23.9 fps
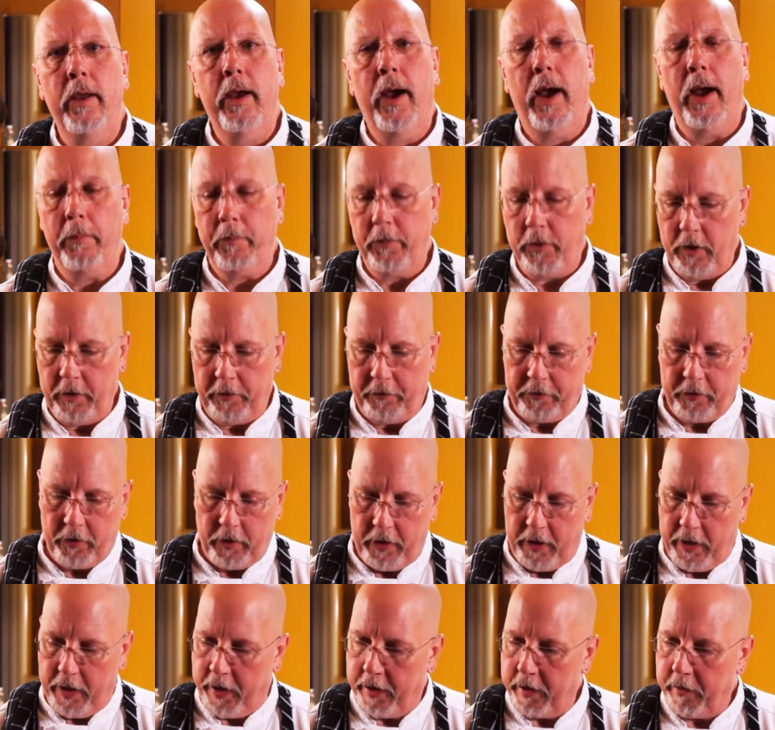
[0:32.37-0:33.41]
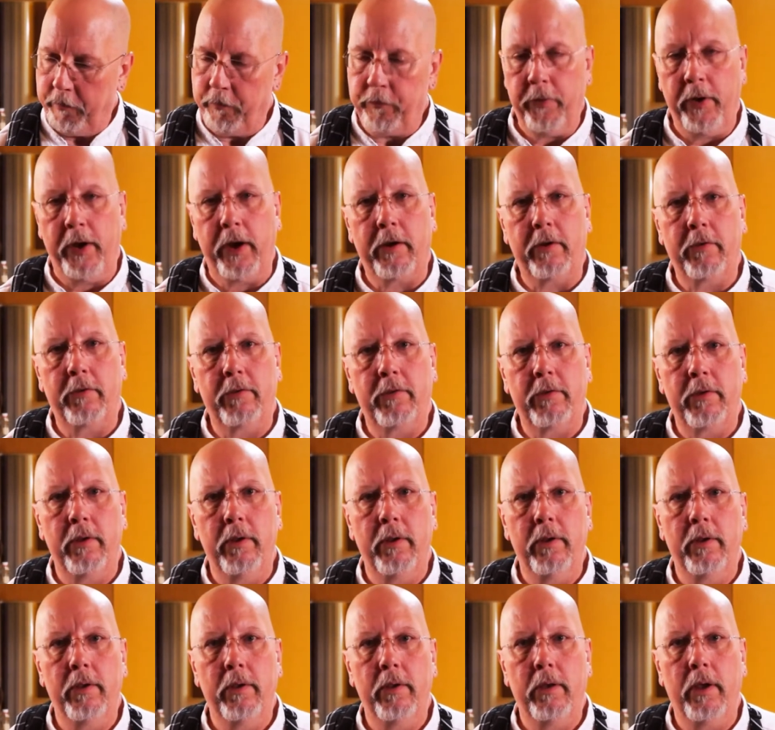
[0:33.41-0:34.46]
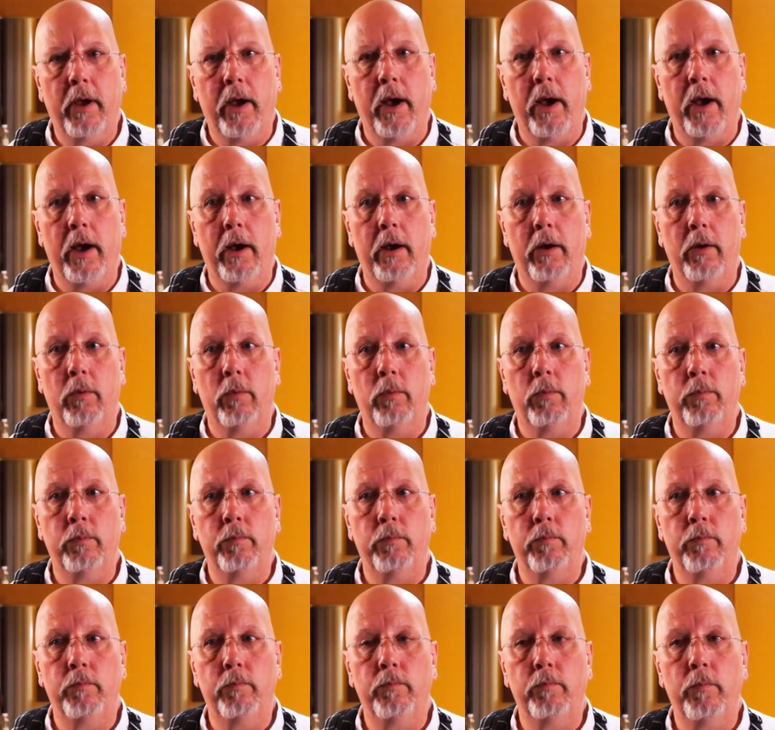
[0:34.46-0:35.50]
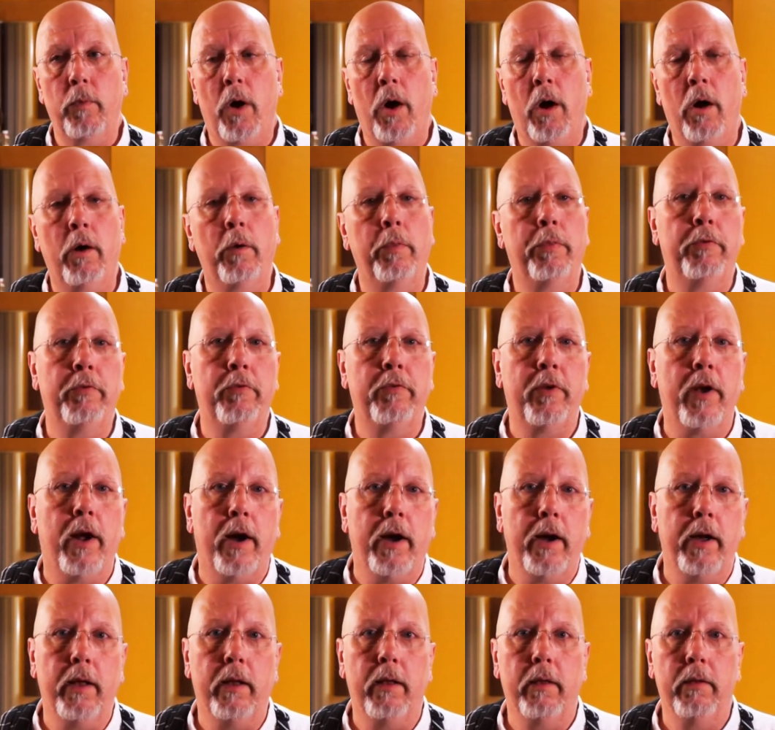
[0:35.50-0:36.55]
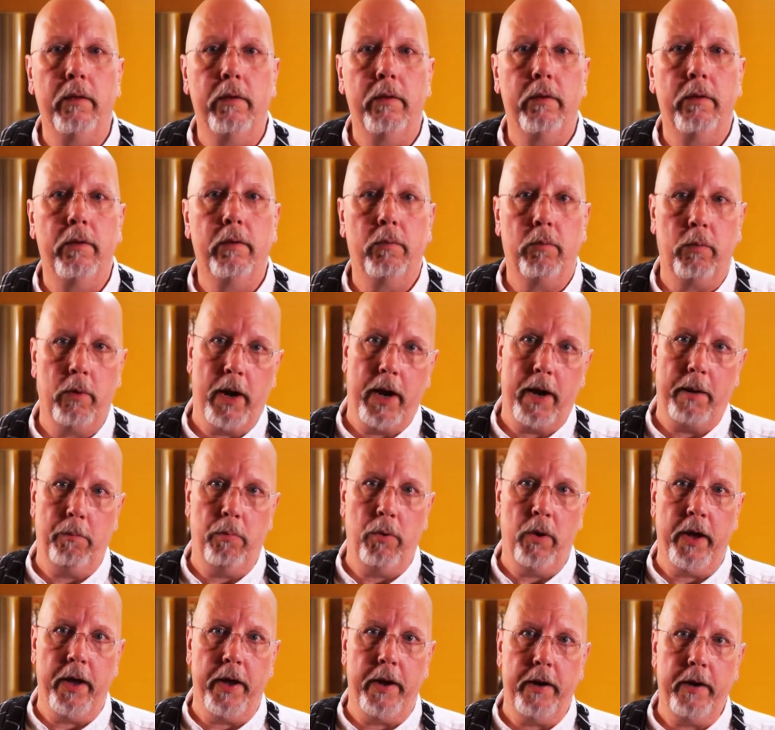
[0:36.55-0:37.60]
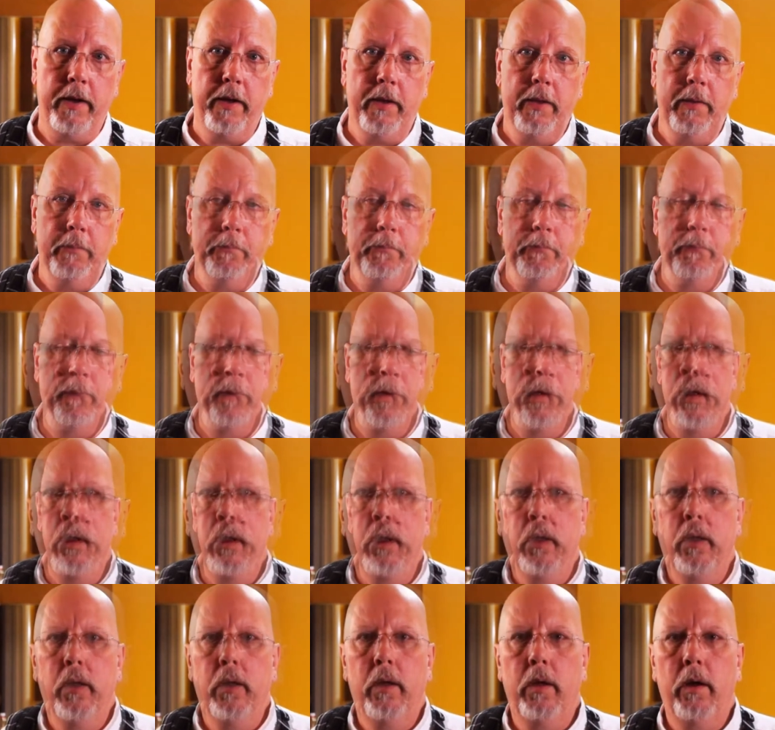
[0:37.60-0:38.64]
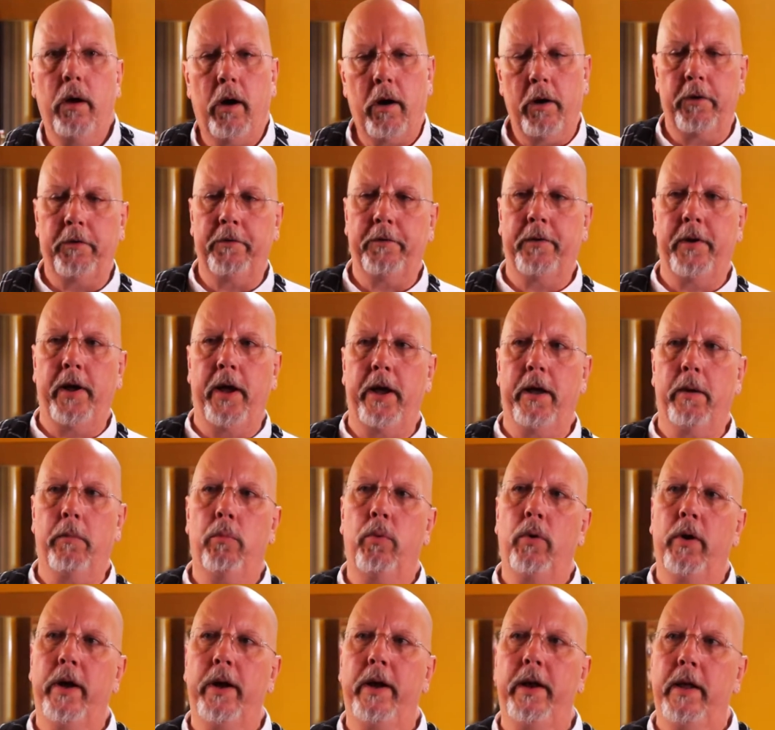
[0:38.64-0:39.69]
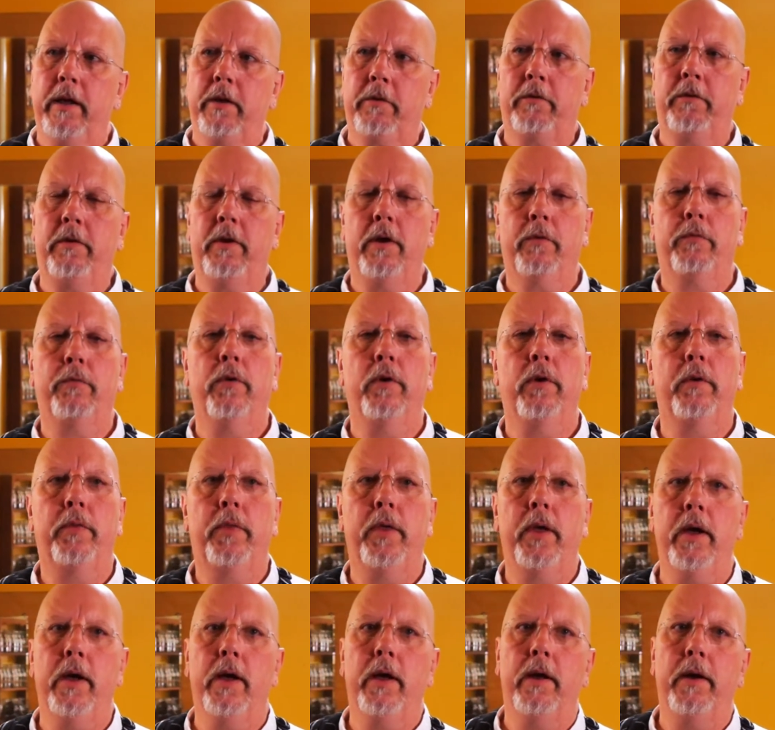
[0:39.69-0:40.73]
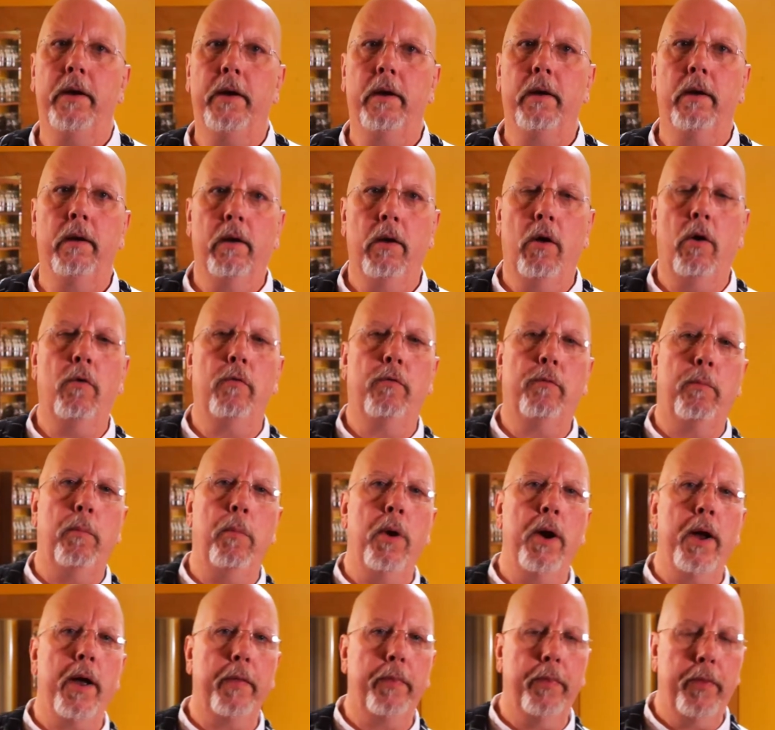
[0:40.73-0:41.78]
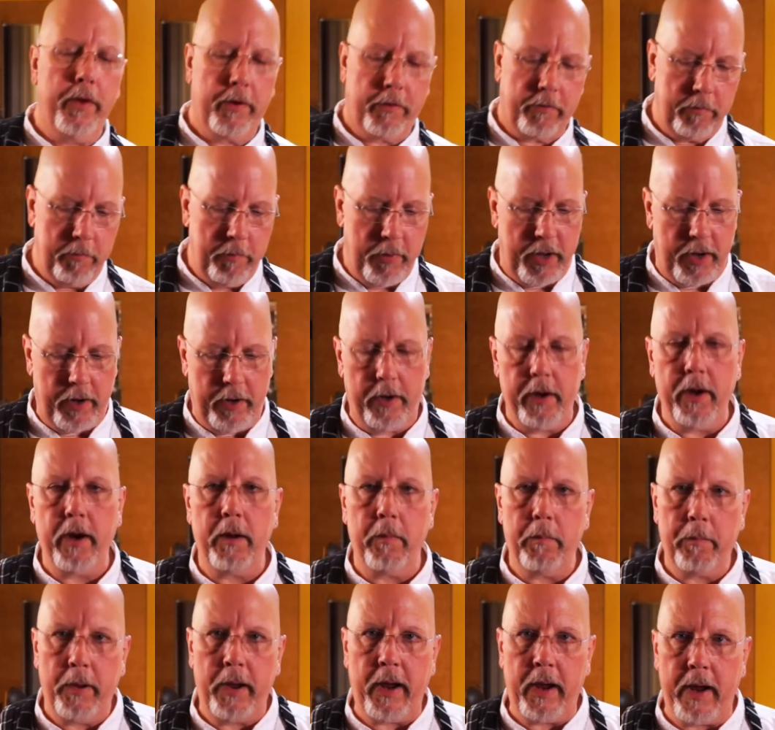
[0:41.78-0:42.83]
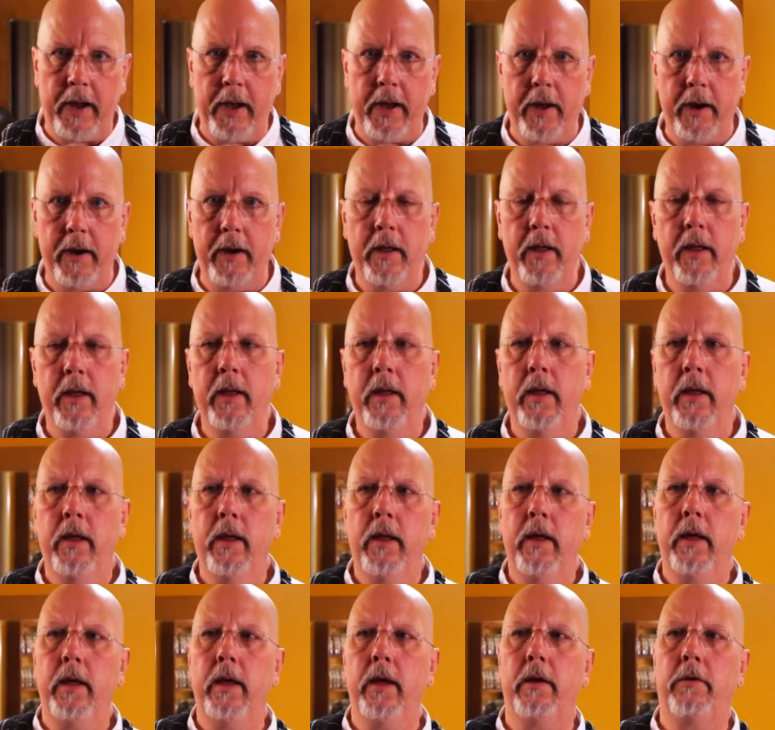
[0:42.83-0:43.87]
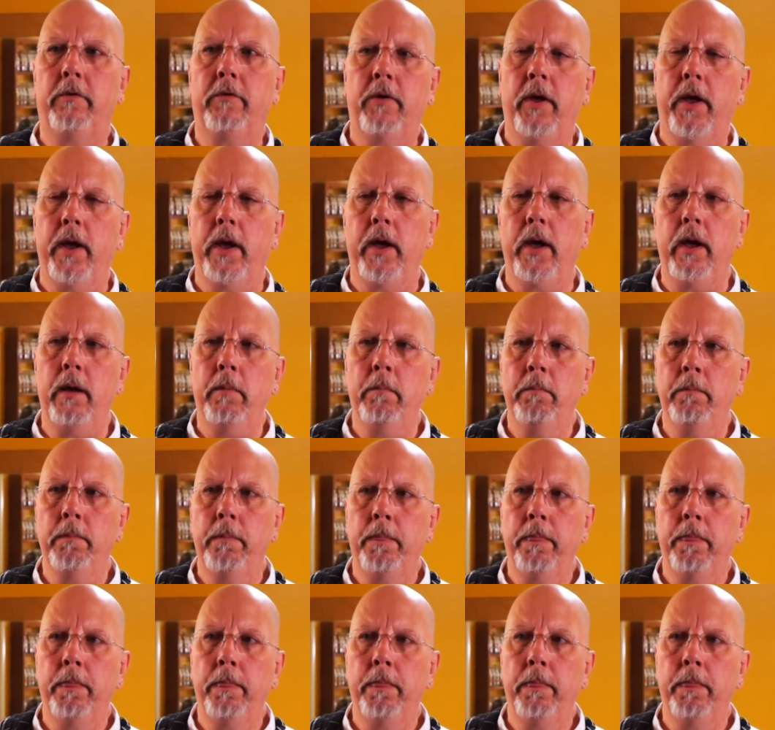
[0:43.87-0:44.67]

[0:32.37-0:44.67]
I'm going to show you how to fix hearth-style rye bread. Hearth-style bread is different than loaf bread that's made in a pan. It's a